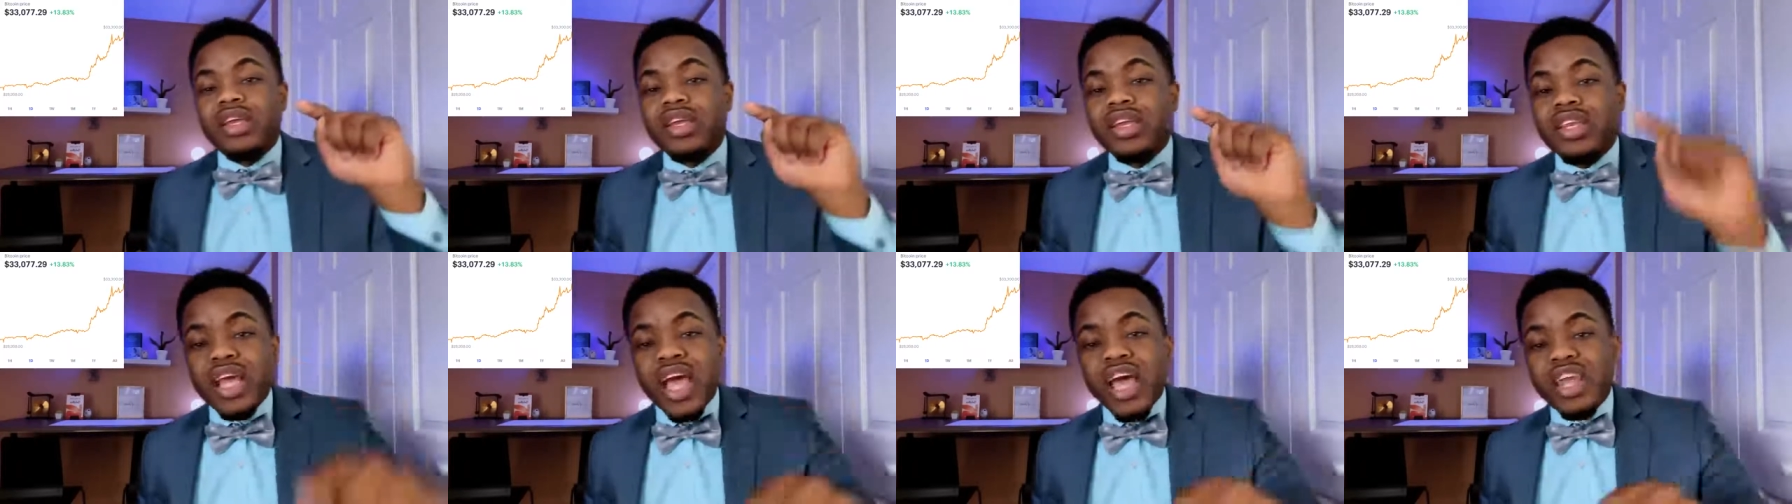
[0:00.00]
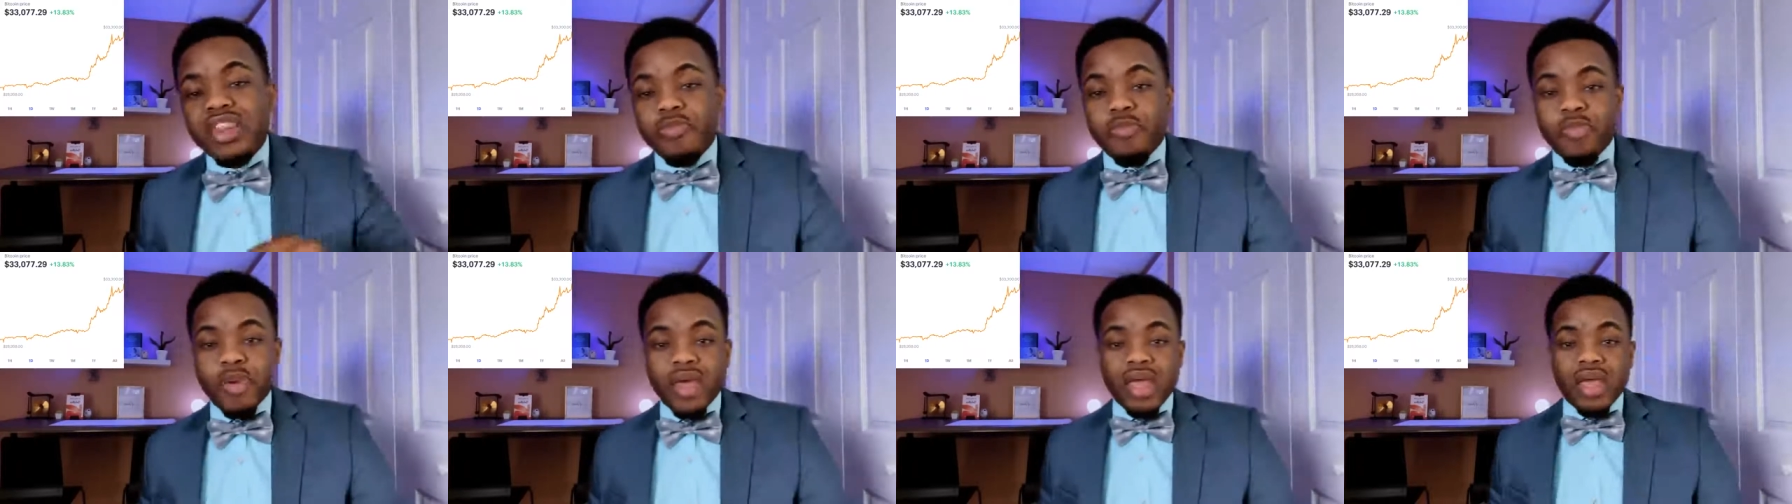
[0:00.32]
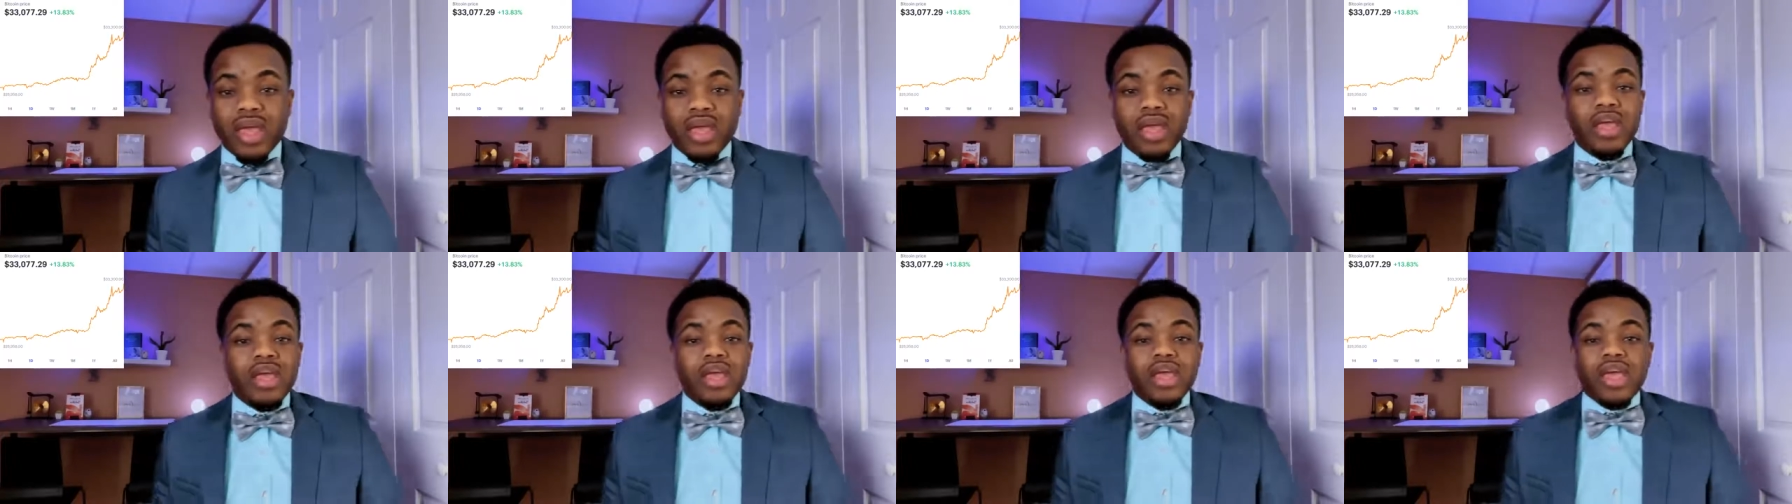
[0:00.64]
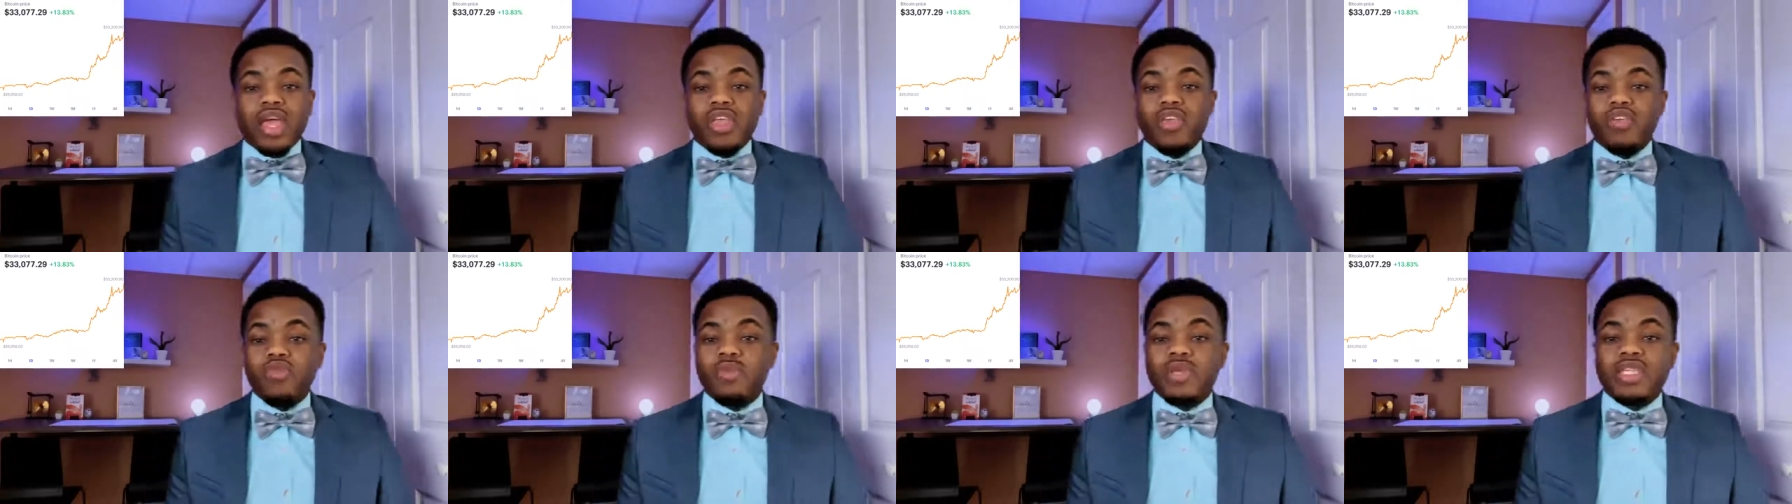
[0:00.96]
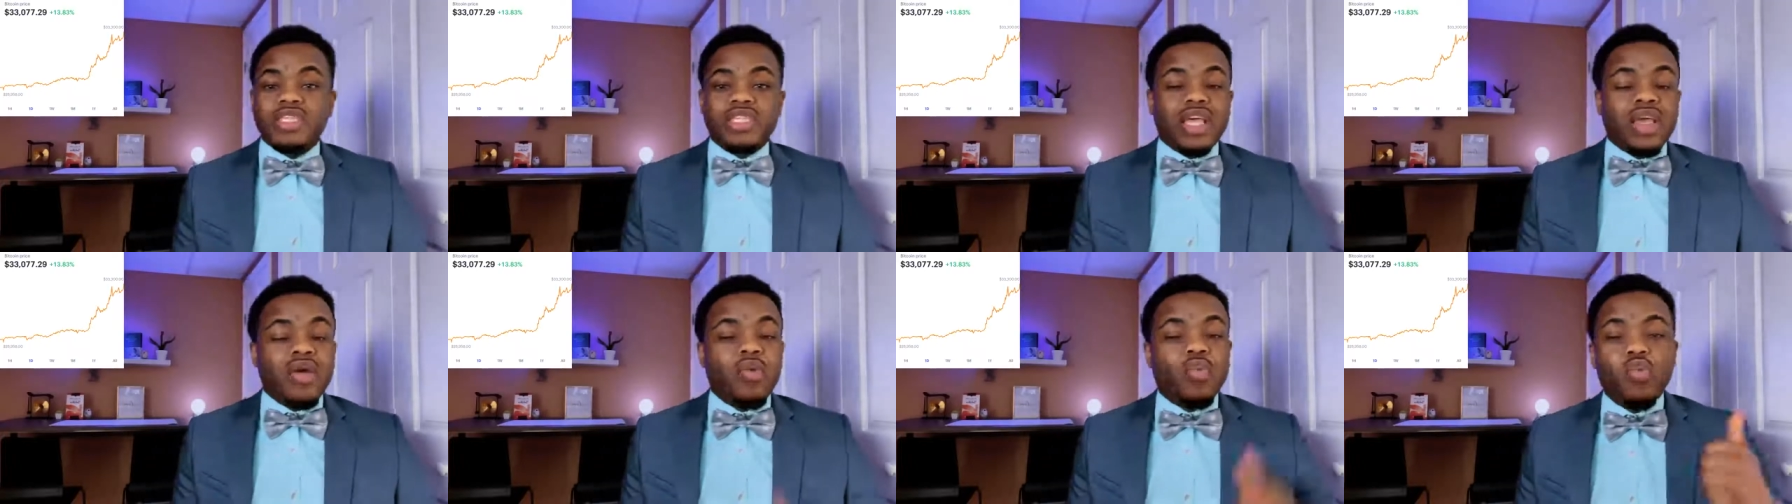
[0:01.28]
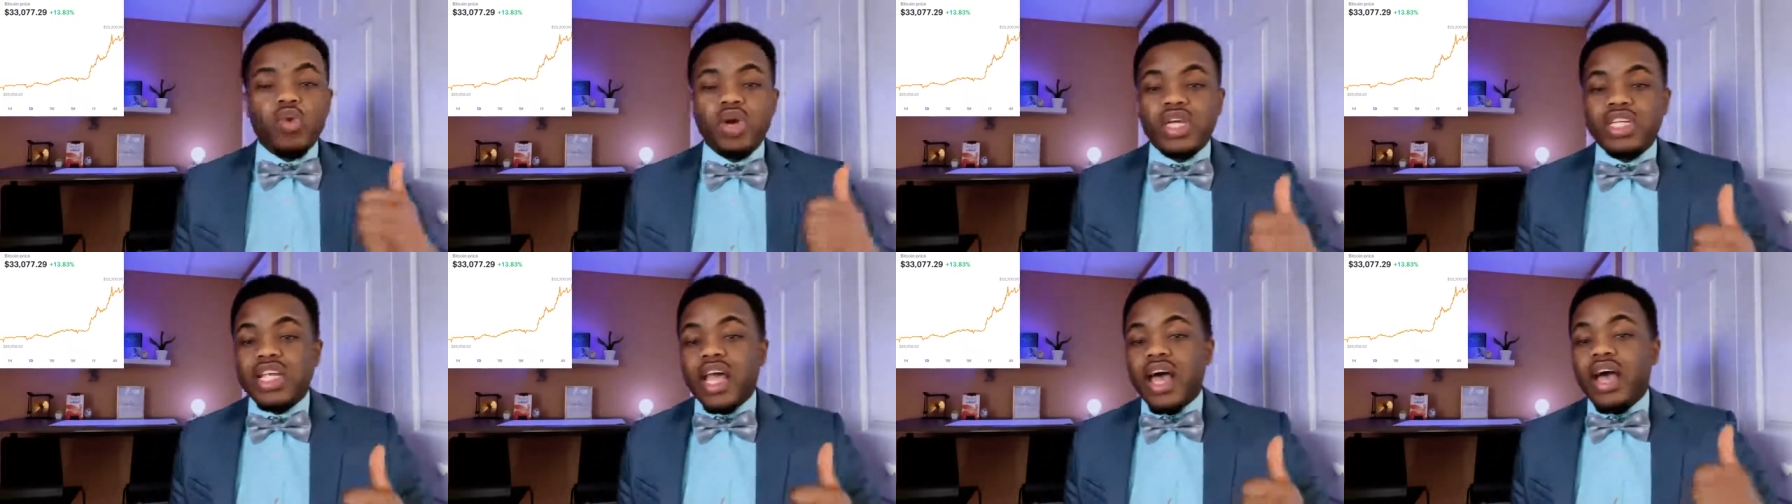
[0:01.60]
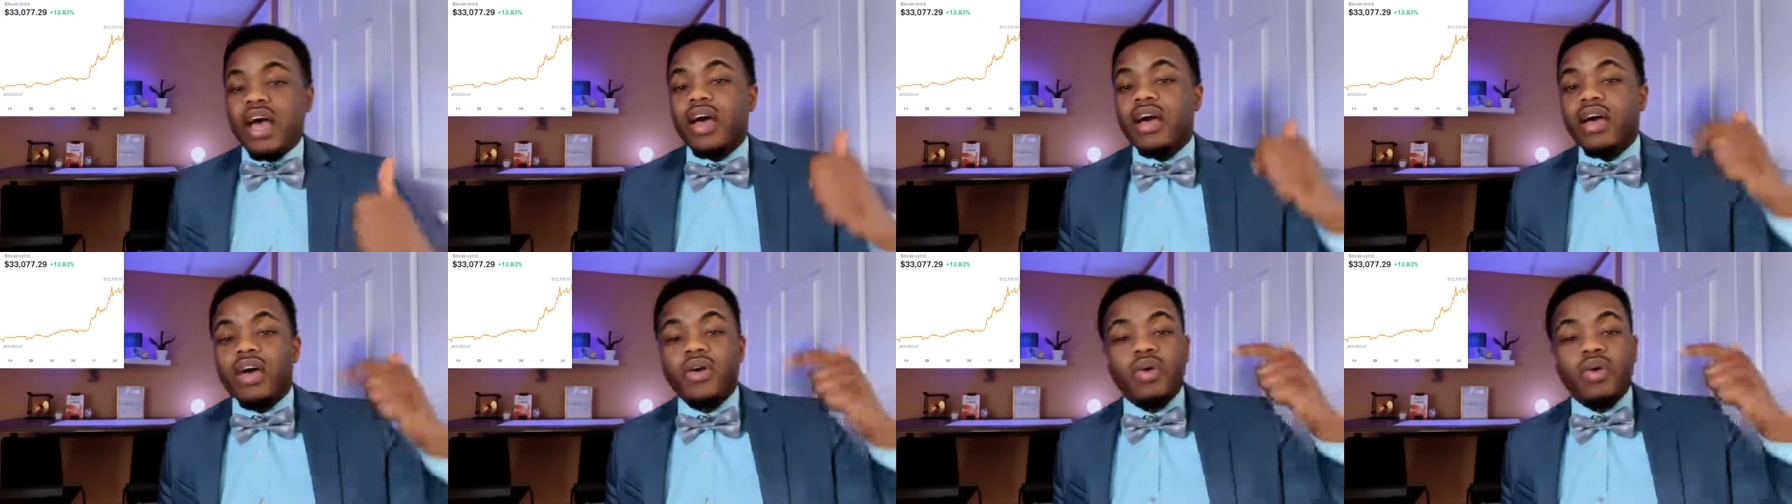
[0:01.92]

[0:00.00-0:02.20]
deathbed and you'd be saying, wish I